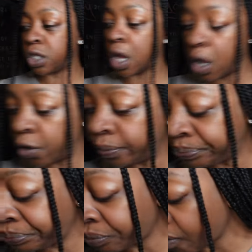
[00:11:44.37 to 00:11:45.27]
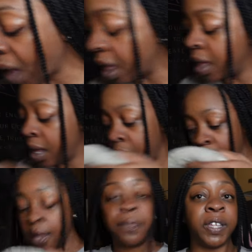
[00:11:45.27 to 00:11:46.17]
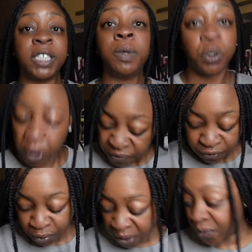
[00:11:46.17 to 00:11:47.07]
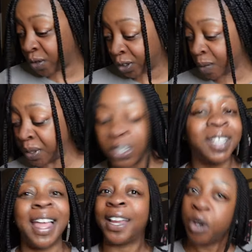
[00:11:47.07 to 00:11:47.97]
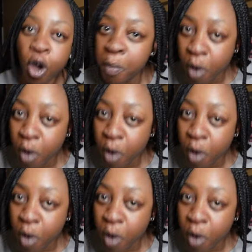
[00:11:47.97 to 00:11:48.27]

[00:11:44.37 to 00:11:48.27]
So, this is what twenty twenty-four is gonna be looking like. No